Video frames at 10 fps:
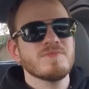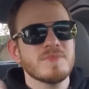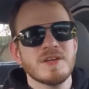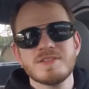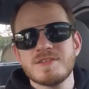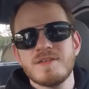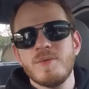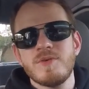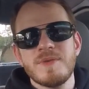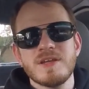because it would
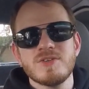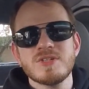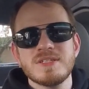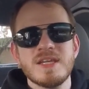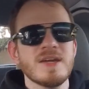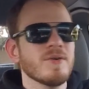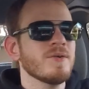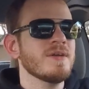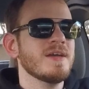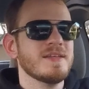have been a good deal
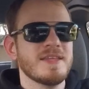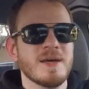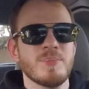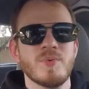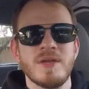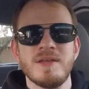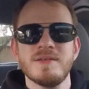at that point.